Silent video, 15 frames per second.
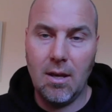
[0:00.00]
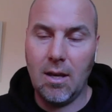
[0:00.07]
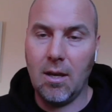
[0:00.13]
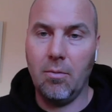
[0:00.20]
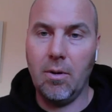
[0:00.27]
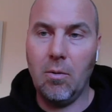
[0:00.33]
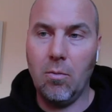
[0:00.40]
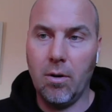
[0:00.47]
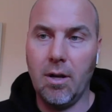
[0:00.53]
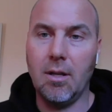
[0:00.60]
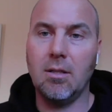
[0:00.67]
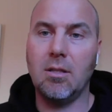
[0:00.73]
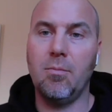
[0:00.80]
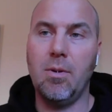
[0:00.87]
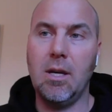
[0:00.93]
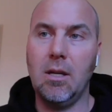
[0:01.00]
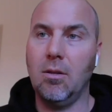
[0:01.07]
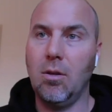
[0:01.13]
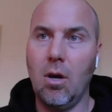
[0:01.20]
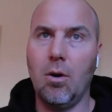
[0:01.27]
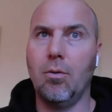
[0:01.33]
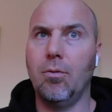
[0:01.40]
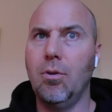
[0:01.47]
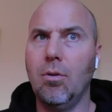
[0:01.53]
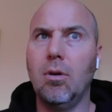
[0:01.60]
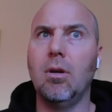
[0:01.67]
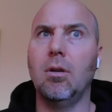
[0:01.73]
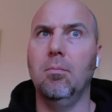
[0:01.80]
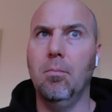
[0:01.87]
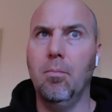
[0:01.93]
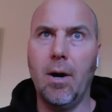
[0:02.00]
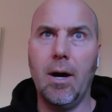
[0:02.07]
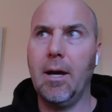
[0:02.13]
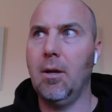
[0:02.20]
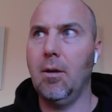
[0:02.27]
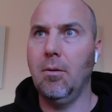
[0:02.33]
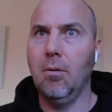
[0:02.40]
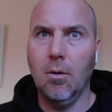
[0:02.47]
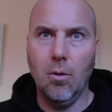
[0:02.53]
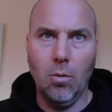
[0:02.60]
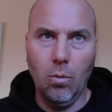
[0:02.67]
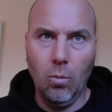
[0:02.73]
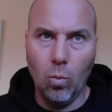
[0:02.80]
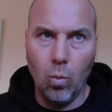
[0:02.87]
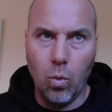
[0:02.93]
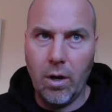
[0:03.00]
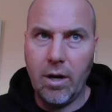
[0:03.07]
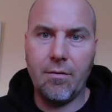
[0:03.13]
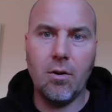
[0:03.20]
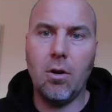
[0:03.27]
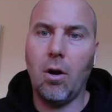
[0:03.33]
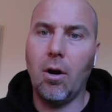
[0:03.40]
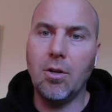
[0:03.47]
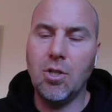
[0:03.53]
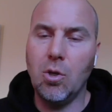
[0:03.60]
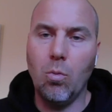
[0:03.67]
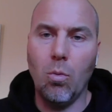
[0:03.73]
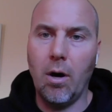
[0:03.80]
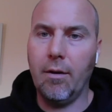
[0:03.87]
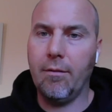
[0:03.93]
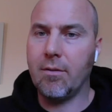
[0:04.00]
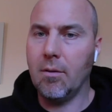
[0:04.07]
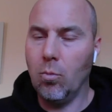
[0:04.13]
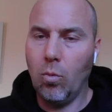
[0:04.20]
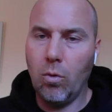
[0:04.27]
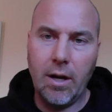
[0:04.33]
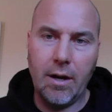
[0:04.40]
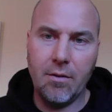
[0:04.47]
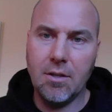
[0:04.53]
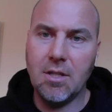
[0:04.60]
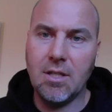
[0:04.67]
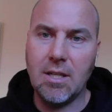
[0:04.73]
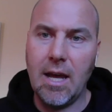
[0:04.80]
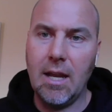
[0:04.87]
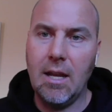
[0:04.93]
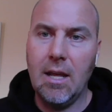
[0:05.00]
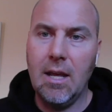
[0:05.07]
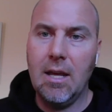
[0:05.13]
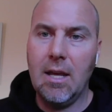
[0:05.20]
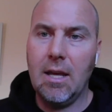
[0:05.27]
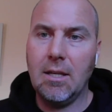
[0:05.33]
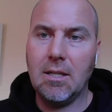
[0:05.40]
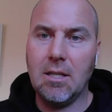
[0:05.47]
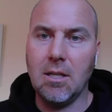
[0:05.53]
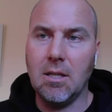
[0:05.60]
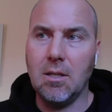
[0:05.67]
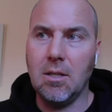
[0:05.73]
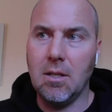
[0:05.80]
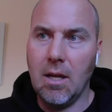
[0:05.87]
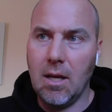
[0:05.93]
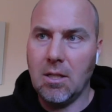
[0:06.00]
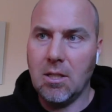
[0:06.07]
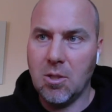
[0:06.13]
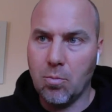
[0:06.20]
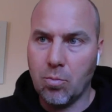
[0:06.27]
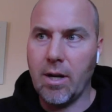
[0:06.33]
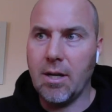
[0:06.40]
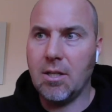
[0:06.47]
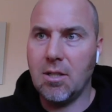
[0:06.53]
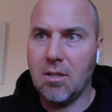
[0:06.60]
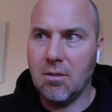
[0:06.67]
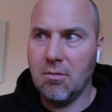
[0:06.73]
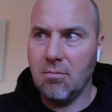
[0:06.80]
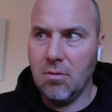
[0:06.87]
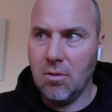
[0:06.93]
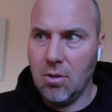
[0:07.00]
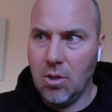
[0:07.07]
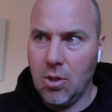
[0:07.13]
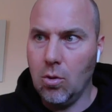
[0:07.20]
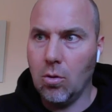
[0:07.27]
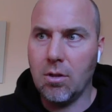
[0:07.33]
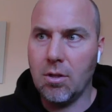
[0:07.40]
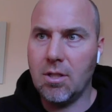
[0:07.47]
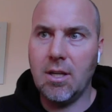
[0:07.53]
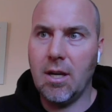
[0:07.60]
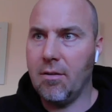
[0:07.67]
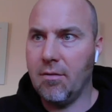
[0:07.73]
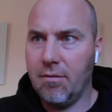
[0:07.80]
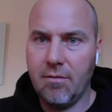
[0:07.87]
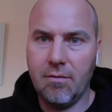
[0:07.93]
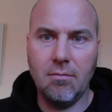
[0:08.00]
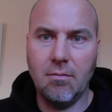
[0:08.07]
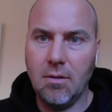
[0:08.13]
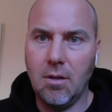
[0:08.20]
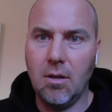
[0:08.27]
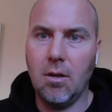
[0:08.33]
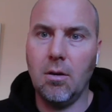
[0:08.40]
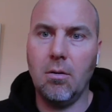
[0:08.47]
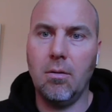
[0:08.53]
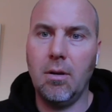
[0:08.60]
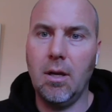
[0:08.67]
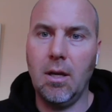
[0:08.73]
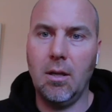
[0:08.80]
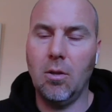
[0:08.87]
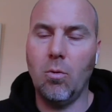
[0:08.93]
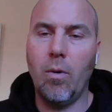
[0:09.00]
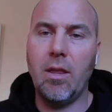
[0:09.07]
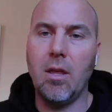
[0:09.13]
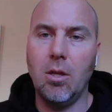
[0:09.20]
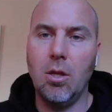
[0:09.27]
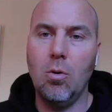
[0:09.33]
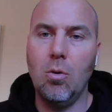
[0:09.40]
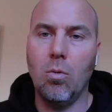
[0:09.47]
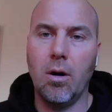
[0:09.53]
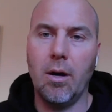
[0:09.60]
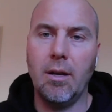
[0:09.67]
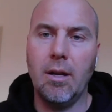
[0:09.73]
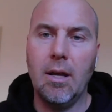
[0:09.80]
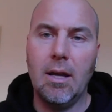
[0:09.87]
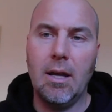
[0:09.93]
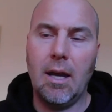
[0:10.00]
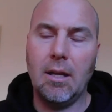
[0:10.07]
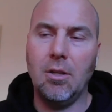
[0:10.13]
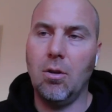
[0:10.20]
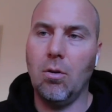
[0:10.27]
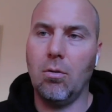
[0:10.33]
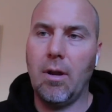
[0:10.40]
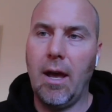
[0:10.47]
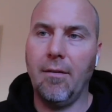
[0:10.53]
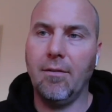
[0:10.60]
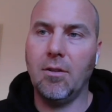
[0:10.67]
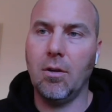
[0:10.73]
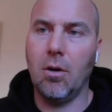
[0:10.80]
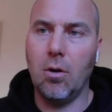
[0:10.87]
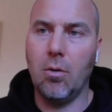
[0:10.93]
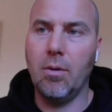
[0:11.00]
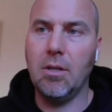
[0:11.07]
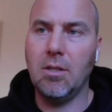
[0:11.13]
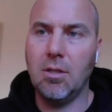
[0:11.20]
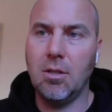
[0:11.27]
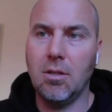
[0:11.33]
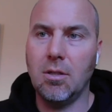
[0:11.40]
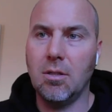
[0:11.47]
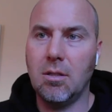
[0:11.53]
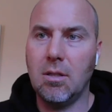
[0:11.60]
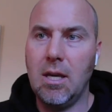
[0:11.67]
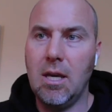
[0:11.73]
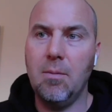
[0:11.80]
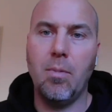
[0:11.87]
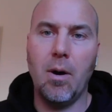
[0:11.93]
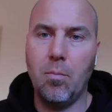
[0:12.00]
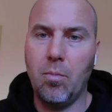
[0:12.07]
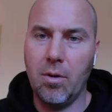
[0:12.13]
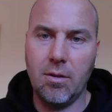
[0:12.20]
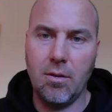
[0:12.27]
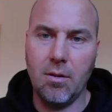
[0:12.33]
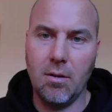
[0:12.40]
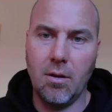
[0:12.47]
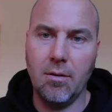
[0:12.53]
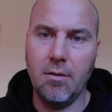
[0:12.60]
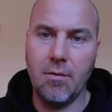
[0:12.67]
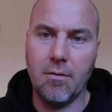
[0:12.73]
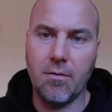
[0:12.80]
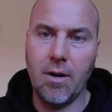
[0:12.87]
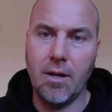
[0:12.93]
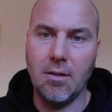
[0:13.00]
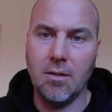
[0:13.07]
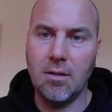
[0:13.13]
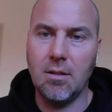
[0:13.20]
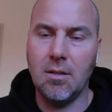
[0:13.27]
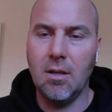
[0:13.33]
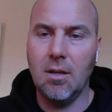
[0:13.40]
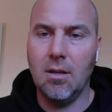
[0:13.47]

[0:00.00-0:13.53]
And we wanted it to be, no, you can buy whatever cards you want from whatever set to express yourself, in the way that you want, and you don't have to always just keep up with all your friends.